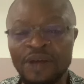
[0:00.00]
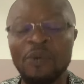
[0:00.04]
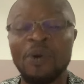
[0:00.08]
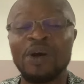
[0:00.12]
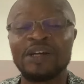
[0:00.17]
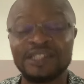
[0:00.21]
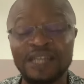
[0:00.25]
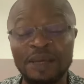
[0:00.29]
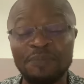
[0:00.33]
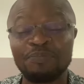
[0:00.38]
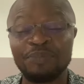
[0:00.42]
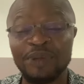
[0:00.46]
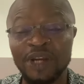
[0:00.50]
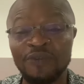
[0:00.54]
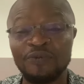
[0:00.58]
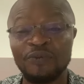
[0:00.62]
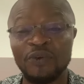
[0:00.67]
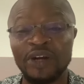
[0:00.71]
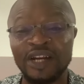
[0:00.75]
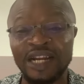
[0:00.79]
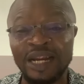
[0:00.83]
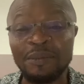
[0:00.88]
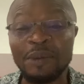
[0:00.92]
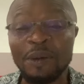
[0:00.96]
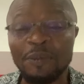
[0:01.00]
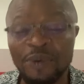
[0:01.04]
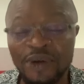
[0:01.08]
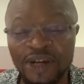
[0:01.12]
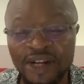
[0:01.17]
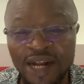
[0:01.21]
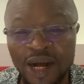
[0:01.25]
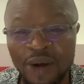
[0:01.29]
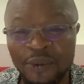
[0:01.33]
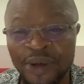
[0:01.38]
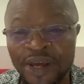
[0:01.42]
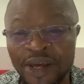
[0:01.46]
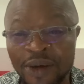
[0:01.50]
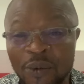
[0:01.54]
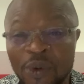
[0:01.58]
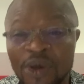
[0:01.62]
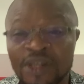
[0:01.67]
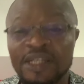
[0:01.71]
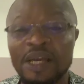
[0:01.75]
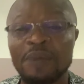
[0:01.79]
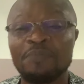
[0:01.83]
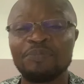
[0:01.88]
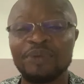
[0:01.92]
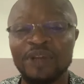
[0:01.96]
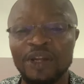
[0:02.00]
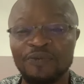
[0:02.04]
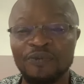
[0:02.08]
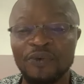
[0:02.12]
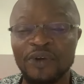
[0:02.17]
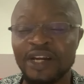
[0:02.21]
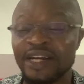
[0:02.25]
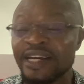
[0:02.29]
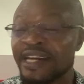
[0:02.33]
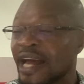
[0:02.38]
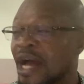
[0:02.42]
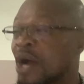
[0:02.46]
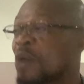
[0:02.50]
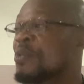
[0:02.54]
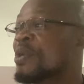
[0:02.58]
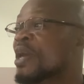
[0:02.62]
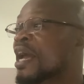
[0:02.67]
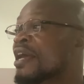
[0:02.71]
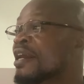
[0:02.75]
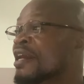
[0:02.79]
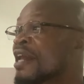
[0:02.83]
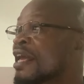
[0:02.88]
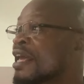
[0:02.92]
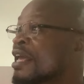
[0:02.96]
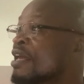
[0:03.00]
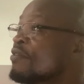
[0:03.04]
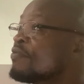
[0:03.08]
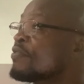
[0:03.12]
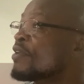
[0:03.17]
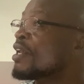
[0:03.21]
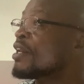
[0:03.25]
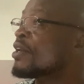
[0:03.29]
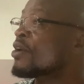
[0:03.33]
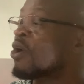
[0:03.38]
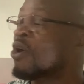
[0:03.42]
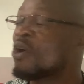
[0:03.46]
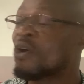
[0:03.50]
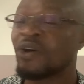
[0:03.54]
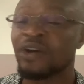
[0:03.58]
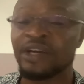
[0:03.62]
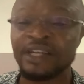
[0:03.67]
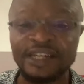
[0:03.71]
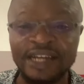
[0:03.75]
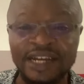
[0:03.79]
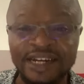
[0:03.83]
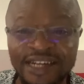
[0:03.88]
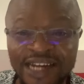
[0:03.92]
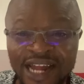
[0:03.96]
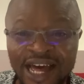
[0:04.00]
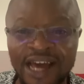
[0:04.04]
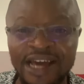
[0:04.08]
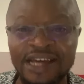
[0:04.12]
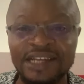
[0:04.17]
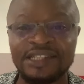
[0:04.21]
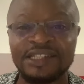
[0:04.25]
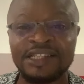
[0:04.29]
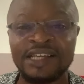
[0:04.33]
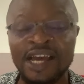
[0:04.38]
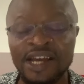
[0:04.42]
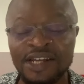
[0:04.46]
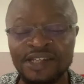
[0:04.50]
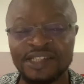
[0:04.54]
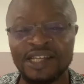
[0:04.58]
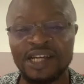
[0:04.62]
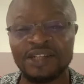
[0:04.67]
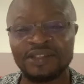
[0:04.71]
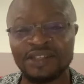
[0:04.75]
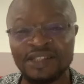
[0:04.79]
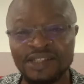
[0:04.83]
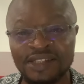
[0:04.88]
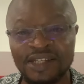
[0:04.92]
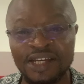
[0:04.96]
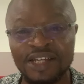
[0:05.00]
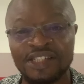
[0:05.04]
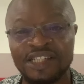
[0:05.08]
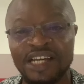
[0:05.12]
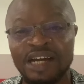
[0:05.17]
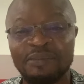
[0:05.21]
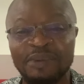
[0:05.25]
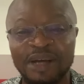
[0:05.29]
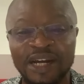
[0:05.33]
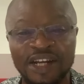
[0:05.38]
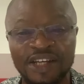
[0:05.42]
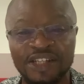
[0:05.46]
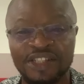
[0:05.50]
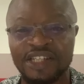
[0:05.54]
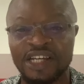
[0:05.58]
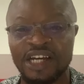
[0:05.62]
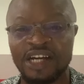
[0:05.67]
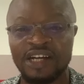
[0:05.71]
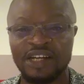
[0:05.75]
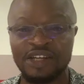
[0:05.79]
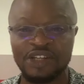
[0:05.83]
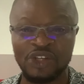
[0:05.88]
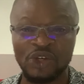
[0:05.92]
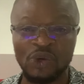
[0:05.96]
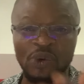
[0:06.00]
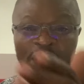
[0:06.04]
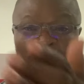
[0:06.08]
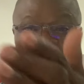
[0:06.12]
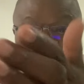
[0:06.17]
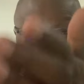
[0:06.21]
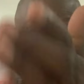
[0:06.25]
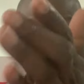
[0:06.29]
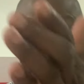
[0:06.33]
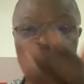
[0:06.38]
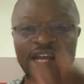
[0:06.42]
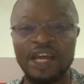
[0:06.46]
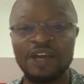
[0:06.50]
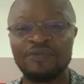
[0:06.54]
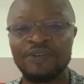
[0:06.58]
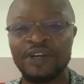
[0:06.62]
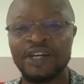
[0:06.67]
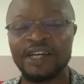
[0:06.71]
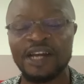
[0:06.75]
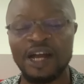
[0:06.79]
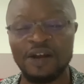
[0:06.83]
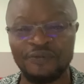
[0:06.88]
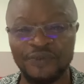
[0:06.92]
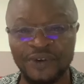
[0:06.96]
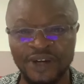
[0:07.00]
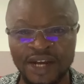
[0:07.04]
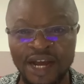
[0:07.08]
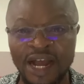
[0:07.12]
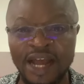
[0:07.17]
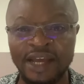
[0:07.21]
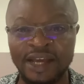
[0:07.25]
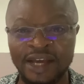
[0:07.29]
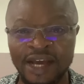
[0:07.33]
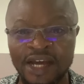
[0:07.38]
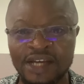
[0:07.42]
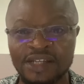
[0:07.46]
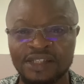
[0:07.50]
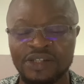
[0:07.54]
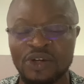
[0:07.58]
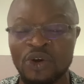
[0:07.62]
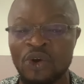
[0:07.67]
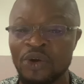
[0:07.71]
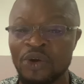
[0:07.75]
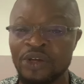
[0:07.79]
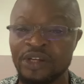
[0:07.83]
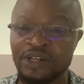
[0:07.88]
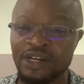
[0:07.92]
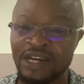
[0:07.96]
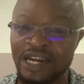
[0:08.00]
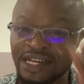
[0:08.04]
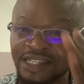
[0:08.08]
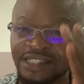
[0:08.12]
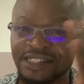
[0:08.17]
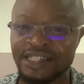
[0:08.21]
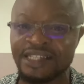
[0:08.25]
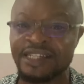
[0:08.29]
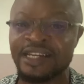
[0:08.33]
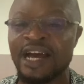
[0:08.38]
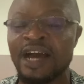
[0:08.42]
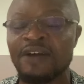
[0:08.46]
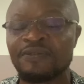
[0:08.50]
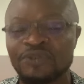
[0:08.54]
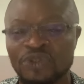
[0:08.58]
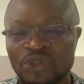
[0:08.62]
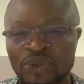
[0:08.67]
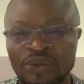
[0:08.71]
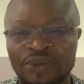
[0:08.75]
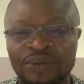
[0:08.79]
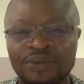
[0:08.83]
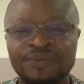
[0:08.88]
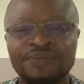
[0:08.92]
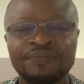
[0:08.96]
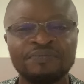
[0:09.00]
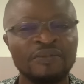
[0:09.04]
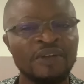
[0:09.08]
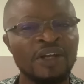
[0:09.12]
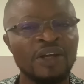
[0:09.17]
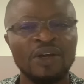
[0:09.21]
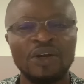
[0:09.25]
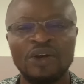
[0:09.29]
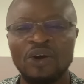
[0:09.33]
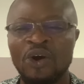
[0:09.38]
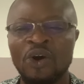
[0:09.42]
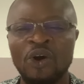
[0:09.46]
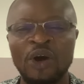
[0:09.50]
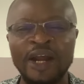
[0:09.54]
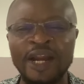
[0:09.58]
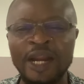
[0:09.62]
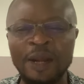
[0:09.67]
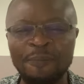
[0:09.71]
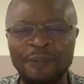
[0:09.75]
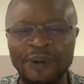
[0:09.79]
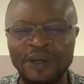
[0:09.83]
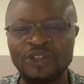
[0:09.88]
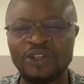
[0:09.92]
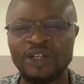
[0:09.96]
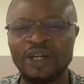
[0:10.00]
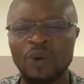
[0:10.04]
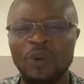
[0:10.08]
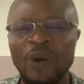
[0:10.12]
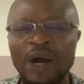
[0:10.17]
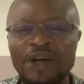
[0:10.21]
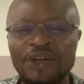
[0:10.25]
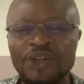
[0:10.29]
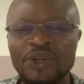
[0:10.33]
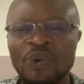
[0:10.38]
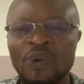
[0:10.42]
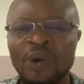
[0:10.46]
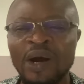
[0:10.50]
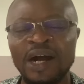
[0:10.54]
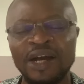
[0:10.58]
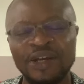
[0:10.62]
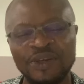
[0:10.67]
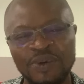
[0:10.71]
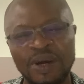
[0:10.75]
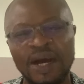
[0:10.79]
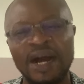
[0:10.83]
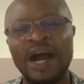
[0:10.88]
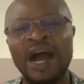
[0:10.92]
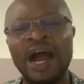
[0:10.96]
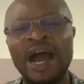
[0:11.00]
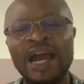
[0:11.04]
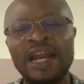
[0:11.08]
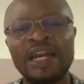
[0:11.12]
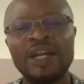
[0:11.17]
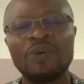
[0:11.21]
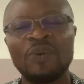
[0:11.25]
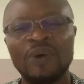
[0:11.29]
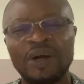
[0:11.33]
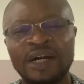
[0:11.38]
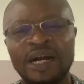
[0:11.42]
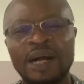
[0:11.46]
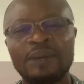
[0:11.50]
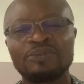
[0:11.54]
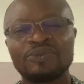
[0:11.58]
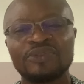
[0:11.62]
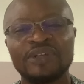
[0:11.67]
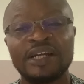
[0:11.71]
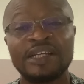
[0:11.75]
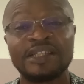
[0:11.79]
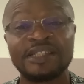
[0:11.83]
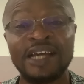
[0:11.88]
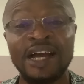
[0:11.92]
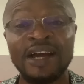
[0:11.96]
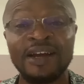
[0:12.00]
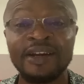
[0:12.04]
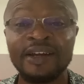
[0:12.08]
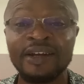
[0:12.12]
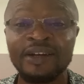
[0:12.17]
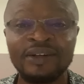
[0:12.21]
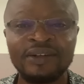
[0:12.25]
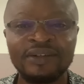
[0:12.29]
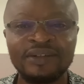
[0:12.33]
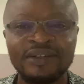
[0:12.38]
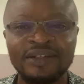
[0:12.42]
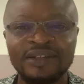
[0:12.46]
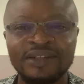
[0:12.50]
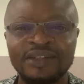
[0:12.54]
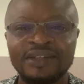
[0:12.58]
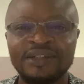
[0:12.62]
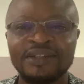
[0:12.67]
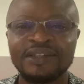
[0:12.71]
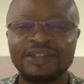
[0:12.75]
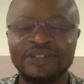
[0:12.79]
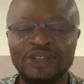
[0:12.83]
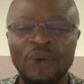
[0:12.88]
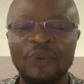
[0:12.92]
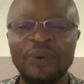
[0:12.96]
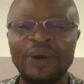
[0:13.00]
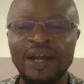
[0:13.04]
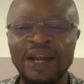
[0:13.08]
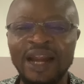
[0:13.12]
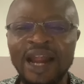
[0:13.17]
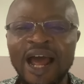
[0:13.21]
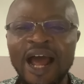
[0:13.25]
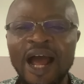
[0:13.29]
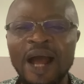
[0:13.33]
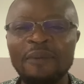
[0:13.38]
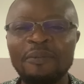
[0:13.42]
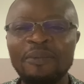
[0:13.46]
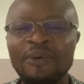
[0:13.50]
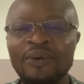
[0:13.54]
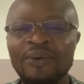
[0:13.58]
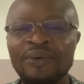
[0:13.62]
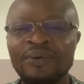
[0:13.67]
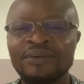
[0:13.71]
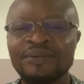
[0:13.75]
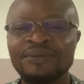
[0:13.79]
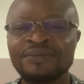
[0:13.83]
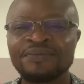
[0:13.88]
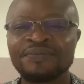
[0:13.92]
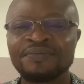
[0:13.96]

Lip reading: It was a beautiful day, let me put it that way. It was a beautiful day. Now we are in the evening or in the night here in Southeast Asia, Malaysia. You are also in the evening in Africa, I guess, or late in the afternoon, or any part of the world you are highly welcome to the channel, your reliable,